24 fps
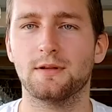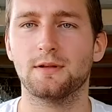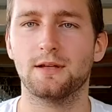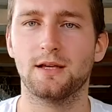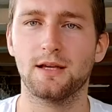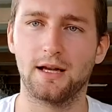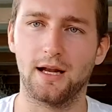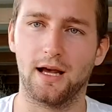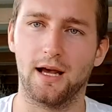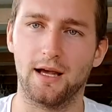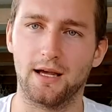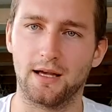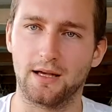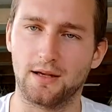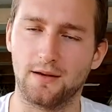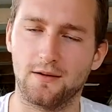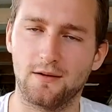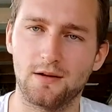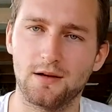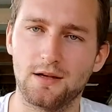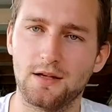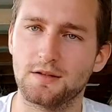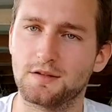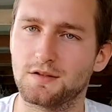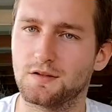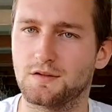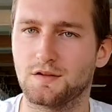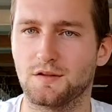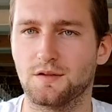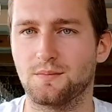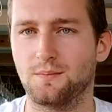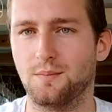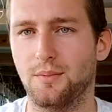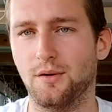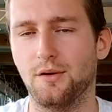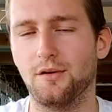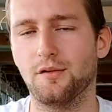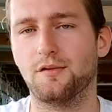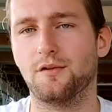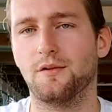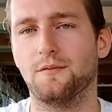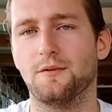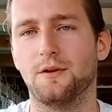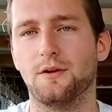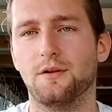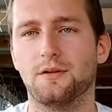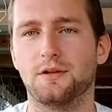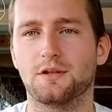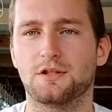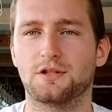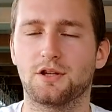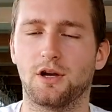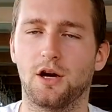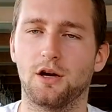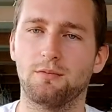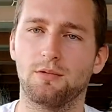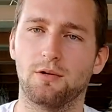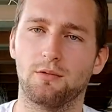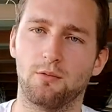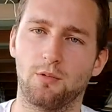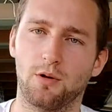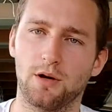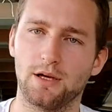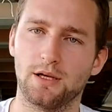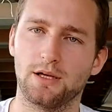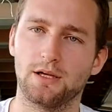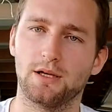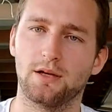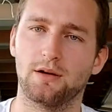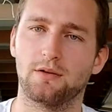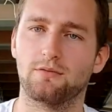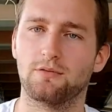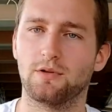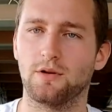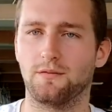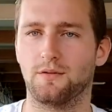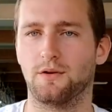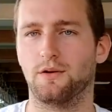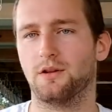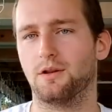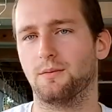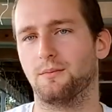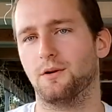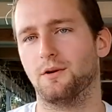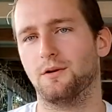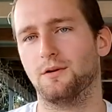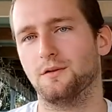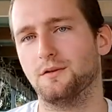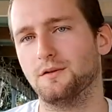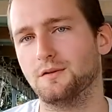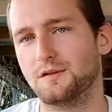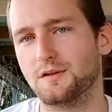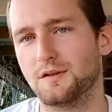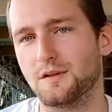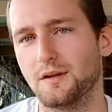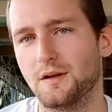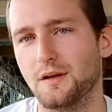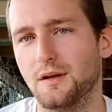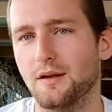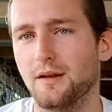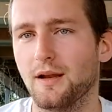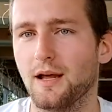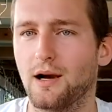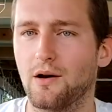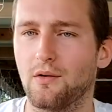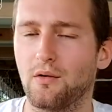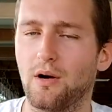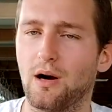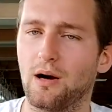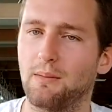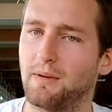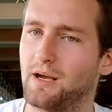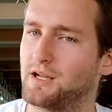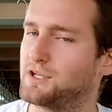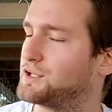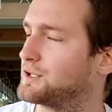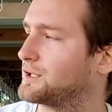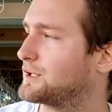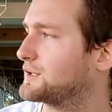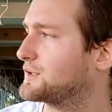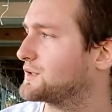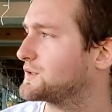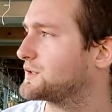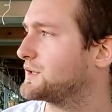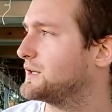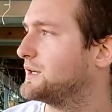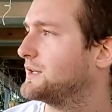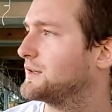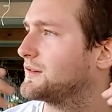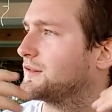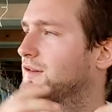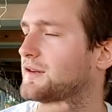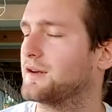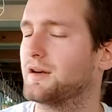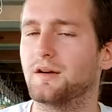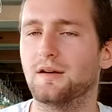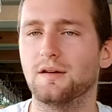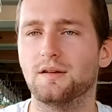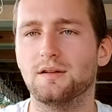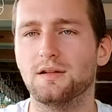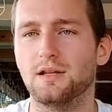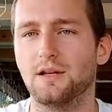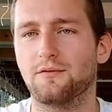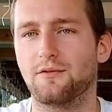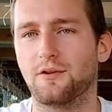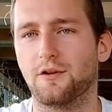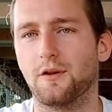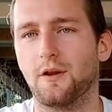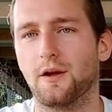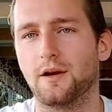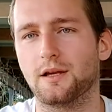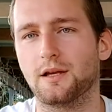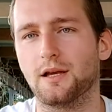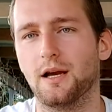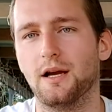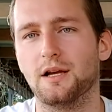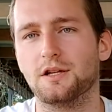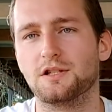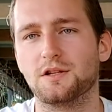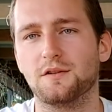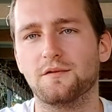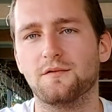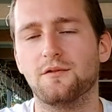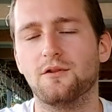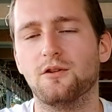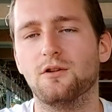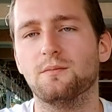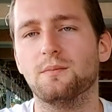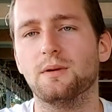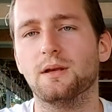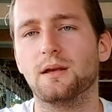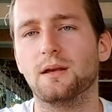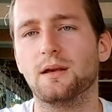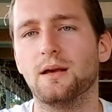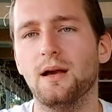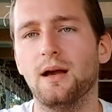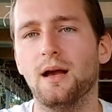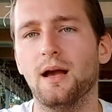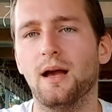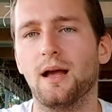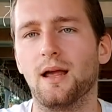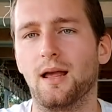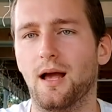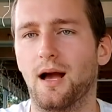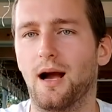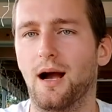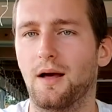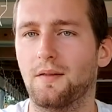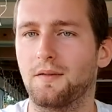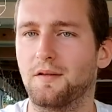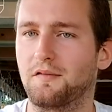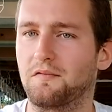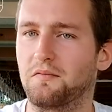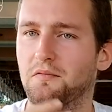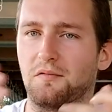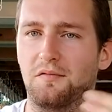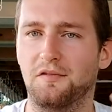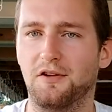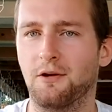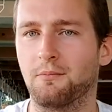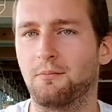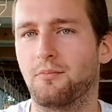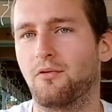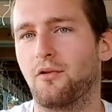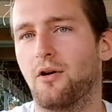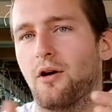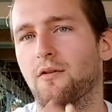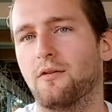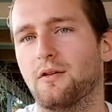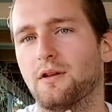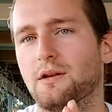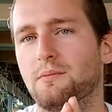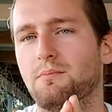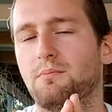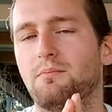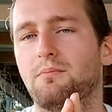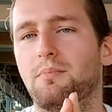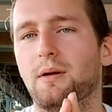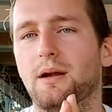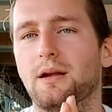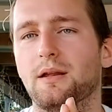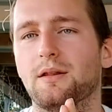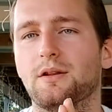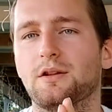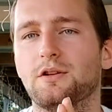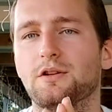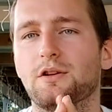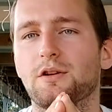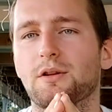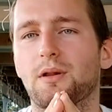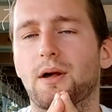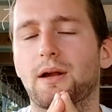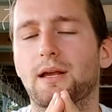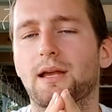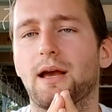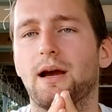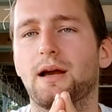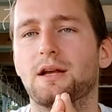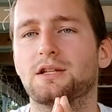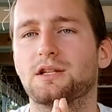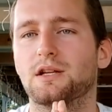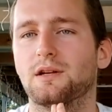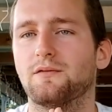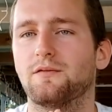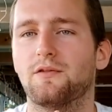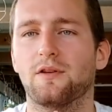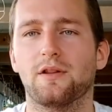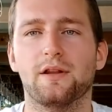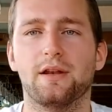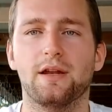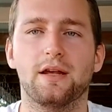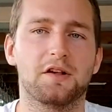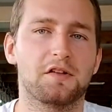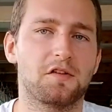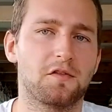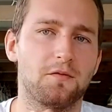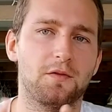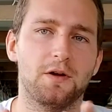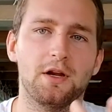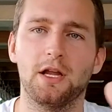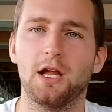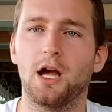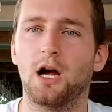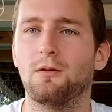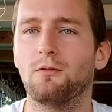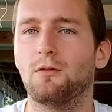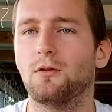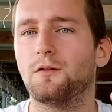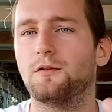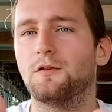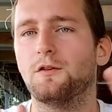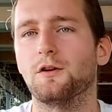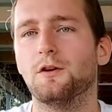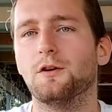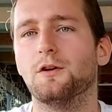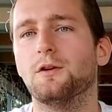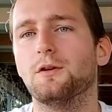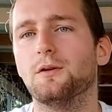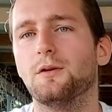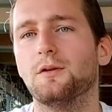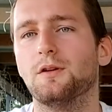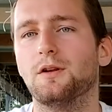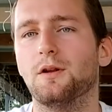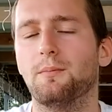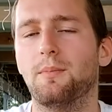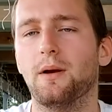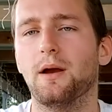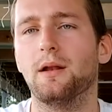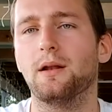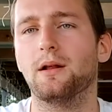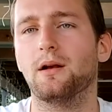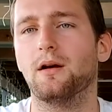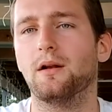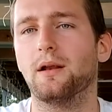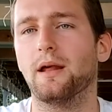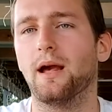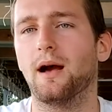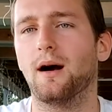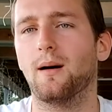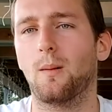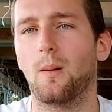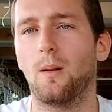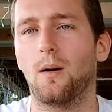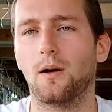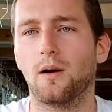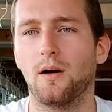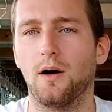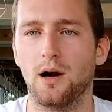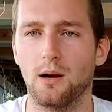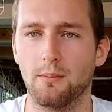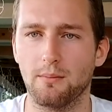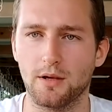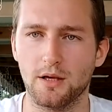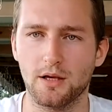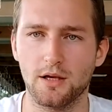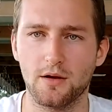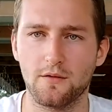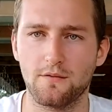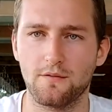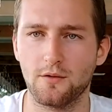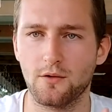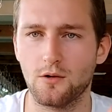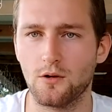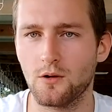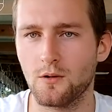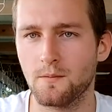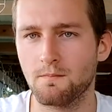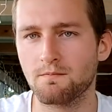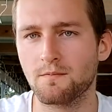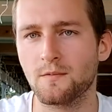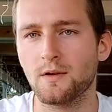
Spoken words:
G'day guys, this is Booze Review, the show where we review the booze. Now, as you can see, it's a different location for me. This will temporarily be the new location for the next video or two, depending on how long I'm here for.